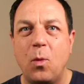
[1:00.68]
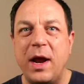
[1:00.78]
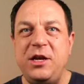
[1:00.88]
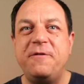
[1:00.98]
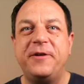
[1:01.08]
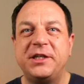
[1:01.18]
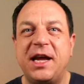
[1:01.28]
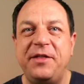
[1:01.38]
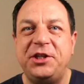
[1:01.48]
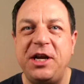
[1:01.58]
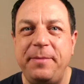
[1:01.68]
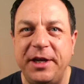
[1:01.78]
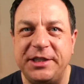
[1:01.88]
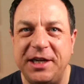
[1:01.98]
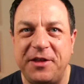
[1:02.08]
When you first get the sheet
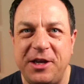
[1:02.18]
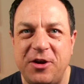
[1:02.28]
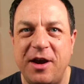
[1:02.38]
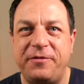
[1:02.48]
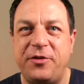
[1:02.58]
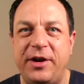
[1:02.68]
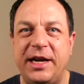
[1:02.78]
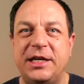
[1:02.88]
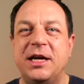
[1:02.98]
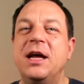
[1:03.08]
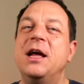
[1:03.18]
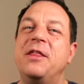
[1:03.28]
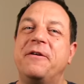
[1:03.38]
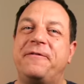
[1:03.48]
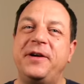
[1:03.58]
music that you have to read,
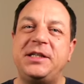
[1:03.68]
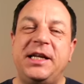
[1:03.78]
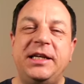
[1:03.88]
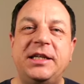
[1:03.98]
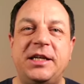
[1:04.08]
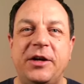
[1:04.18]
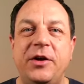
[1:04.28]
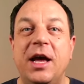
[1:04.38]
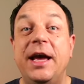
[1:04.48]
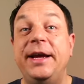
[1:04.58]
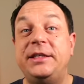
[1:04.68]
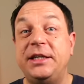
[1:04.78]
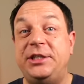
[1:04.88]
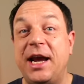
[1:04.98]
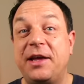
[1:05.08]
the first thing to do is
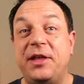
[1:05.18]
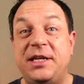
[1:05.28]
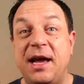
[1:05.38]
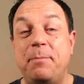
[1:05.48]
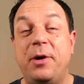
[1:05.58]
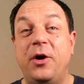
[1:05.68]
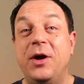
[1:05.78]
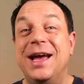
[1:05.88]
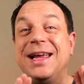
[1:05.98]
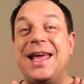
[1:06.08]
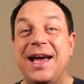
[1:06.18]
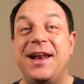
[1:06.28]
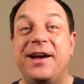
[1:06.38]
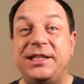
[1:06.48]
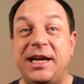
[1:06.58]
to check the tempo. Get
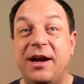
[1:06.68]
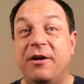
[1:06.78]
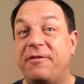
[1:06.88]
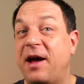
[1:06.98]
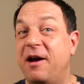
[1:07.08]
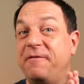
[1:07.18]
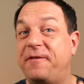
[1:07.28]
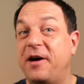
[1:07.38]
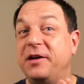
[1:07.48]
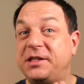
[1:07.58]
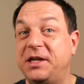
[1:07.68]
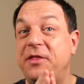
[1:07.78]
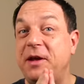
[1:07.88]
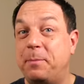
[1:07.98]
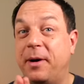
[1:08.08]
an idea of how fast
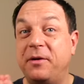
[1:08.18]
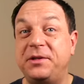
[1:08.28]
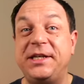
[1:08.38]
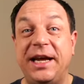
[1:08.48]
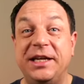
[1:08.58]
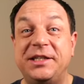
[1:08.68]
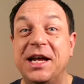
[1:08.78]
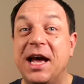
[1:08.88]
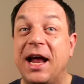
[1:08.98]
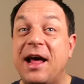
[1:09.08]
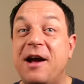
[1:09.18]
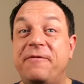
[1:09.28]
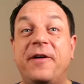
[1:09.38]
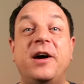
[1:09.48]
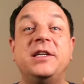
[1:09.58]
the pulse is and how
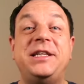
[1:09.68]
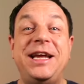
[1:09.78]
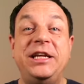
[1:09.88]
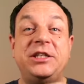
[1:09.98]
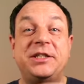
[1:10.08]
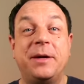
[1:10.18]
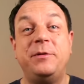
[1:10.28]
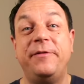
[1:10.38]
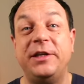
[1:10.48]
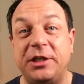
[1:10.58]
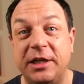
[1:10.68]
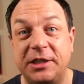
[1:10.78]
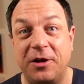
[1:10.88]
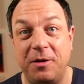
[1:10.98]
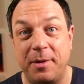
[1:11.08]
fast each subdivision
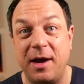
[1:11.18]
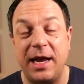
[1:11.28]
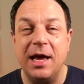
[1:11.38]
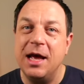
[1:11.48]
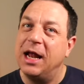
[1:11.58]
is going by.